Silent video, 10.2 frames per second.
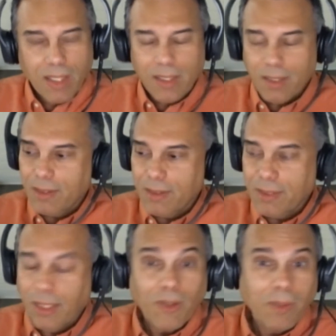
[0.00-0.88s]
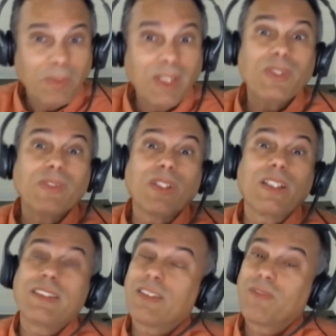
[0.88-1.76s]
I know I'm giving you,
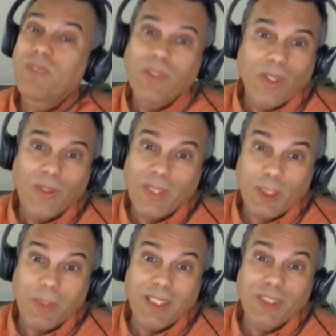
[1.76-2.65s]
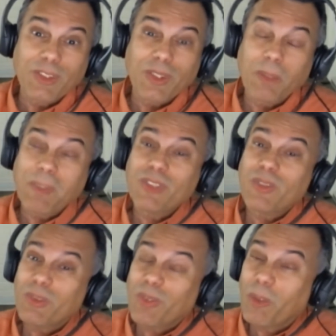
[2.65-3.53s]
it's a very long explanation. I'm
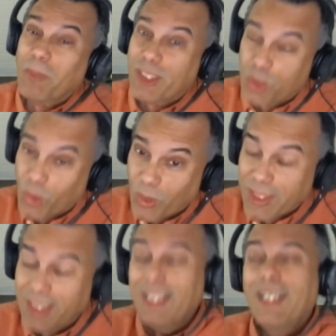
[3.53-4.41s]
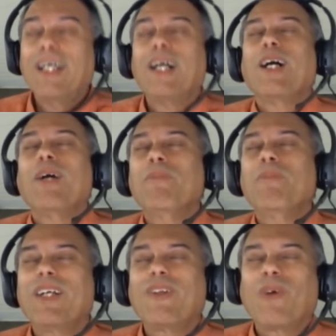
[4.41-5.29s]
actually trying to make it short.
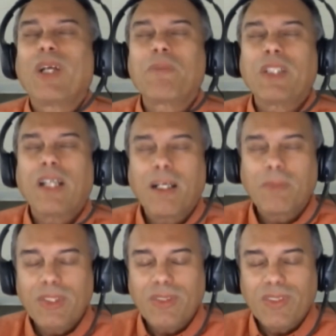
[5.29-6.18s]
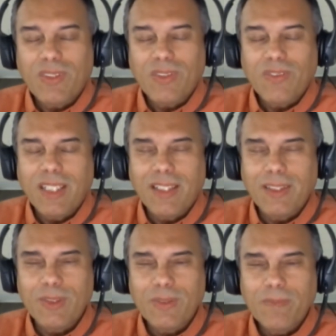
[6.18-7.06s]
But what I'm coming to
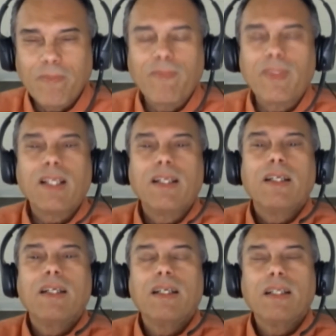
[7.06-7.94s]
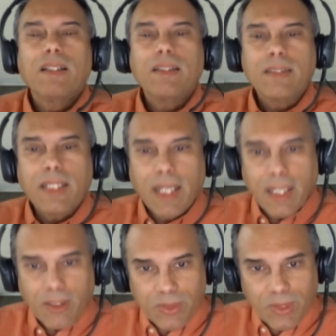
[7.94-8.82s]
is the
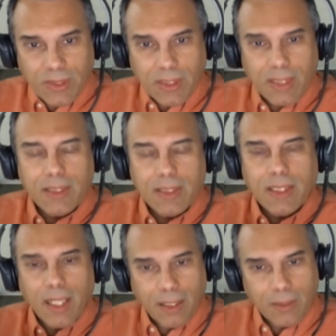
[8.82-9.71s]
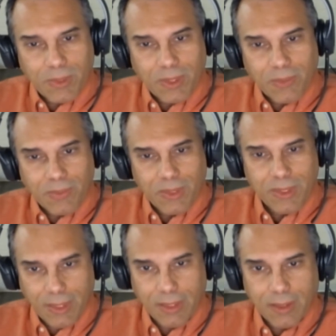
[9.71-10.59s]
energy in the atoms that we
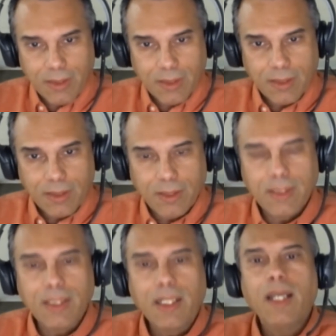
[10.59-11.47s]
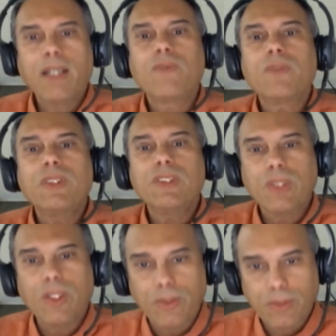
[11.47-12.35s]
see are the end
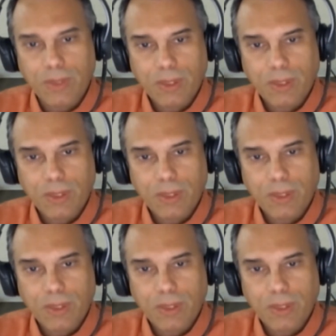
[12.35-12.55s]
result